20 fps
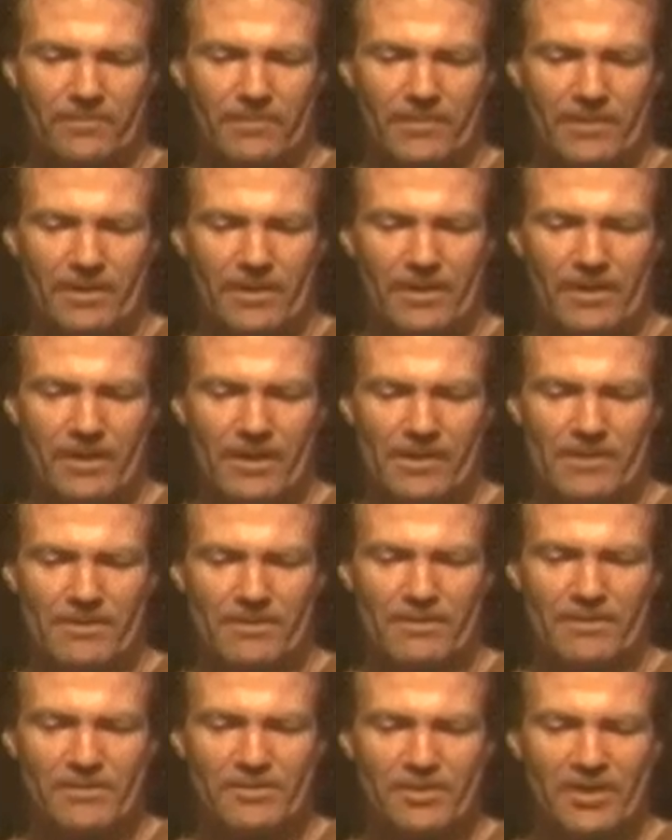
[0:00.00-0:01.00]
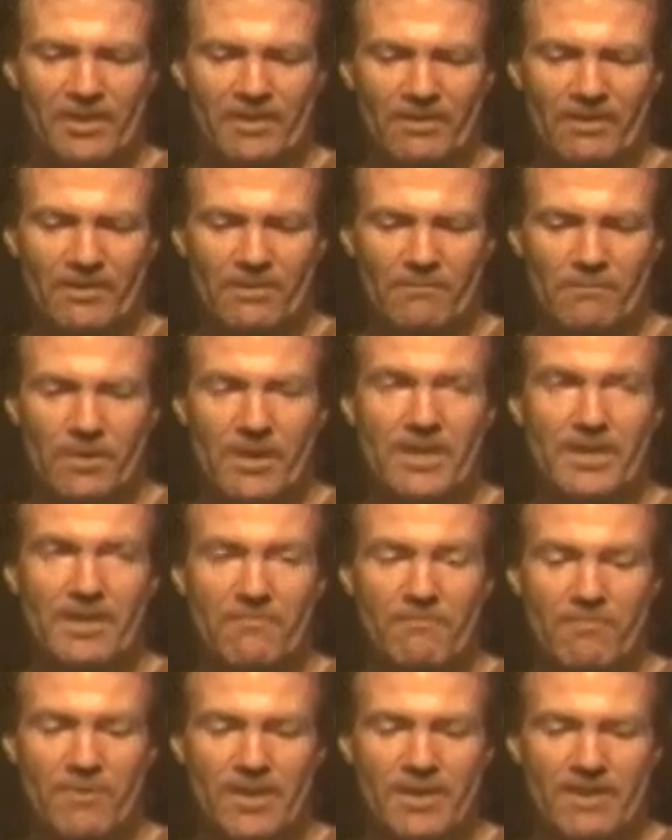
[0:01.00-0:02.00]
You check on
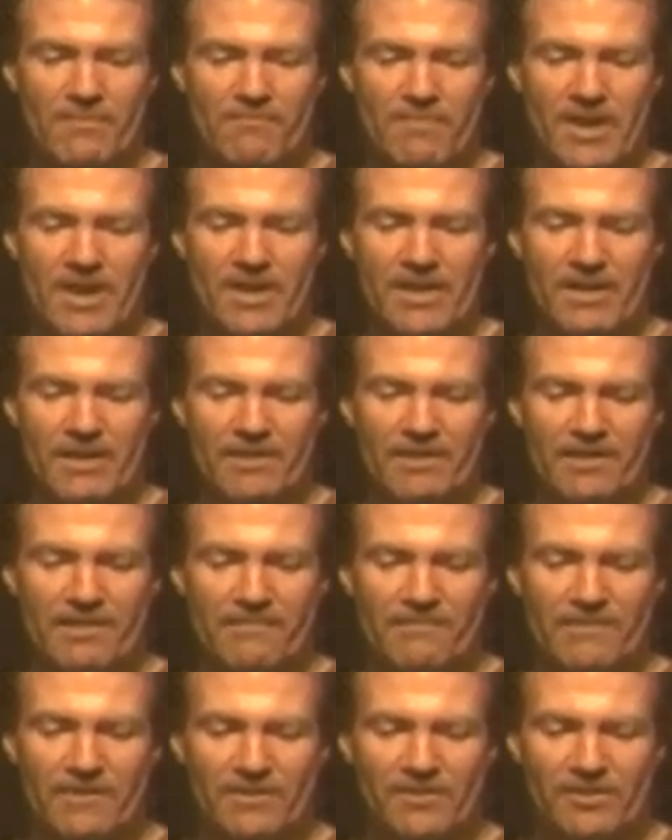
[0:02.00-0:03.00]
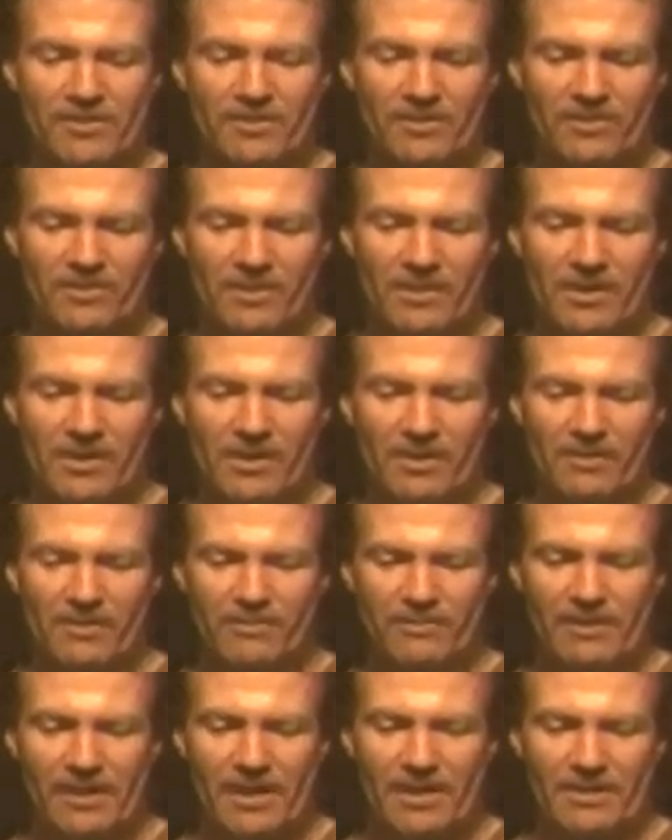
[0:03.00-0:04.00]
Wikipedia, the official
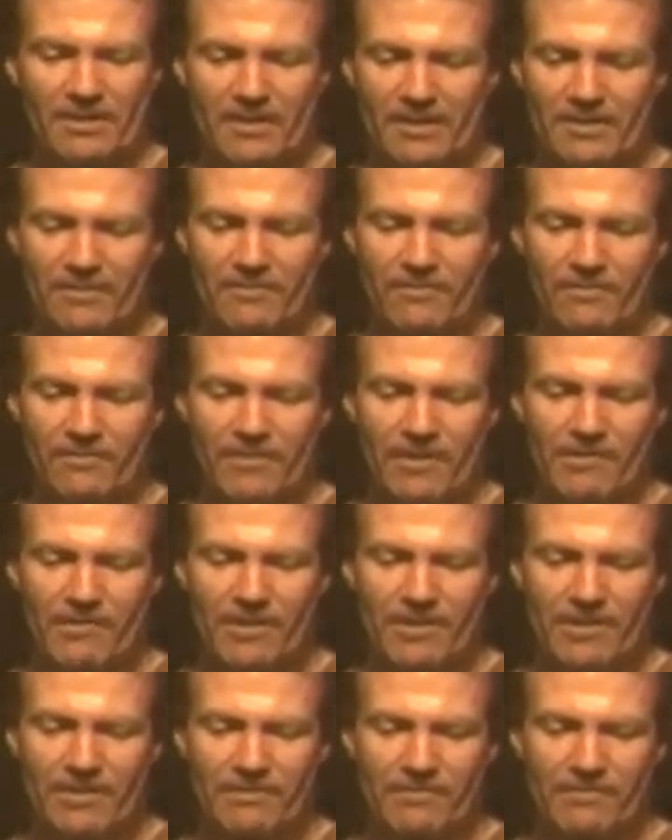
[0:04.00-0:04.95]
site. They were very